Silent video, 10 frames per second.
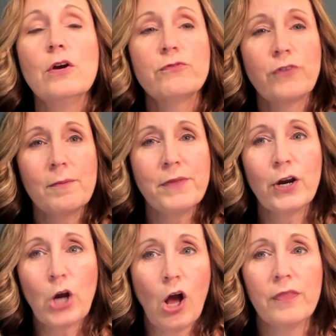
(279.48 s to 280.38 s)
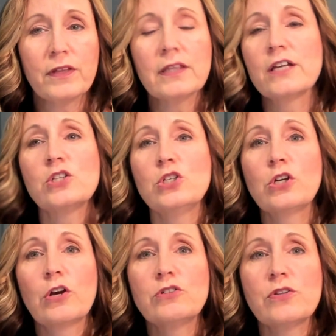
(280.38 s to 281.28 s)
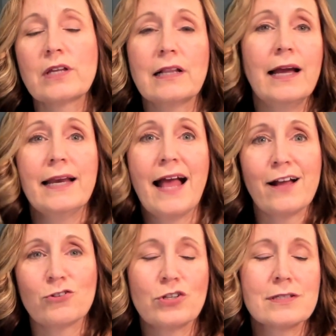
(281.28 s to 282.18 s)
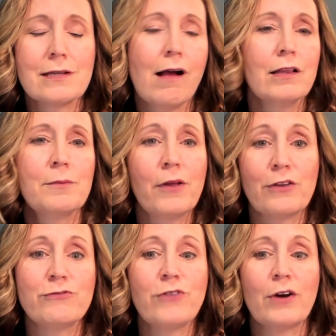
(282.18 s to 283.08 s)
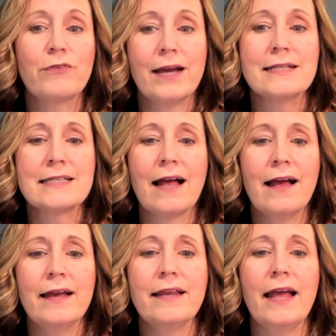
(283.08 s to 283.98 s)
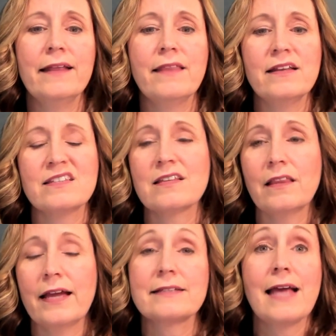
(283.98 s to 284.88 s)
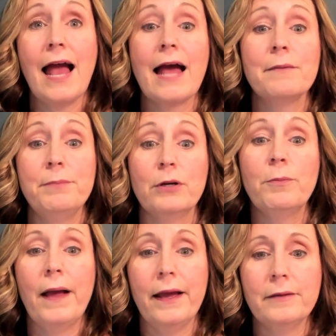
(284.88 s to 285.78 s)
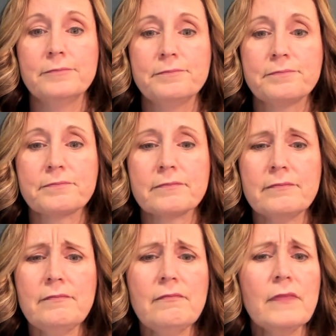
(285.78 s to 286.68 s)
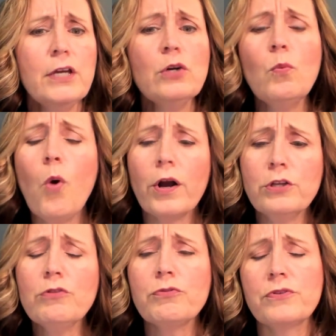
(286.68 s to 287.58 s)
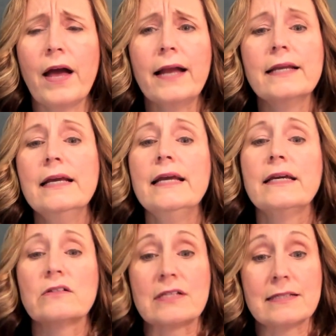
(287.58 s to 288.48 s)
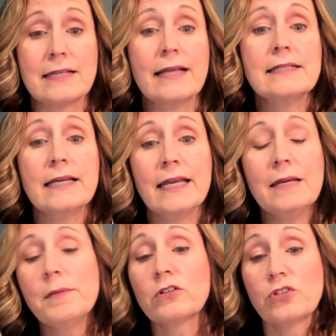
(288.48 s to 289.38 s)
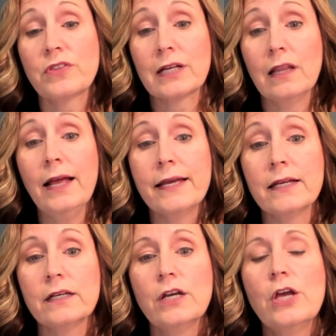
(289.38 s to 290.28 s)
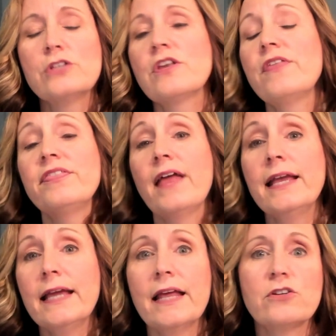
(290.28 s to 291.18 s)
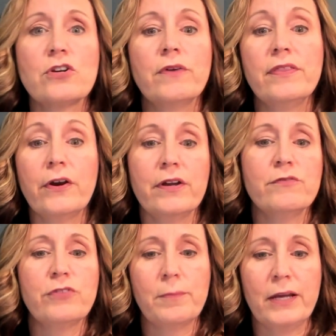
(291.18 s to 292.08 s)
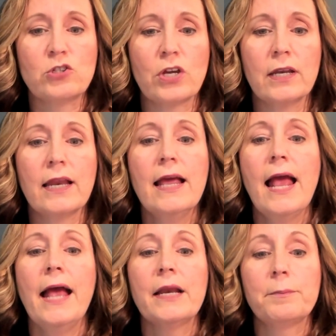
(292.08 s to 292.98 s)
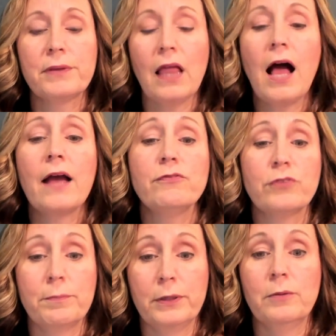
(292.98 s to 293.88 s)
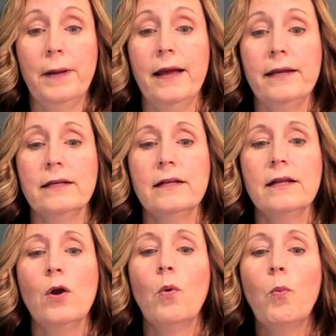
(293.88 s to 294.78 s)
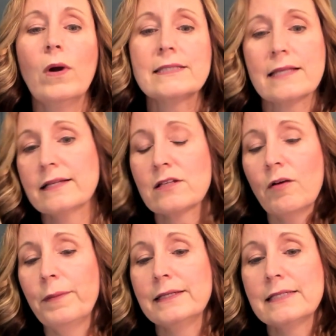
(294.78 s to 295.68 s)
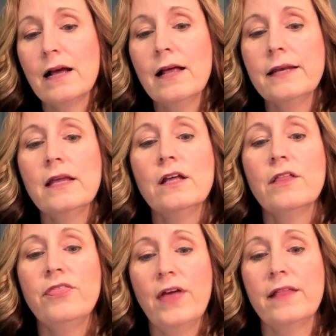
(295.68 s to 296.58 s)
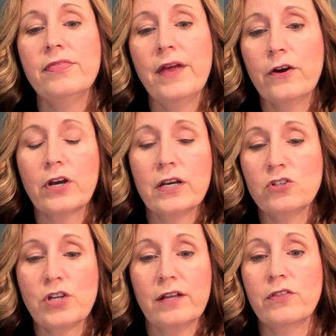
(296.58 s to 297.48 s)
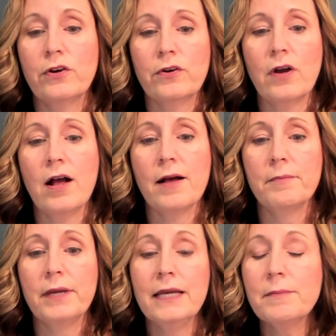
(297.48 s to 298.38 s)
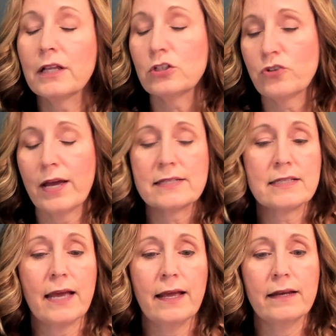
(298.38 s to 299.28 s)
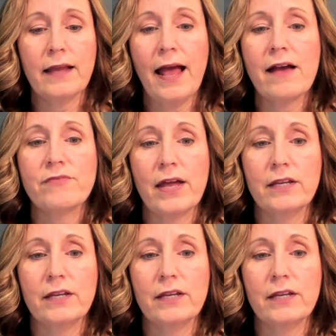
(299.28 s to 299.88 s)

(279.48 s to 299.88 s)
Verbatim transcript: From there on the list, you go to the client actions column on the far right side and then select to add bill pay. It'll walk you through that. It'll send an email to the client so that they can enter in their information and apply for bill pay. Once that's all been done, then they're going to check their um, email address and have that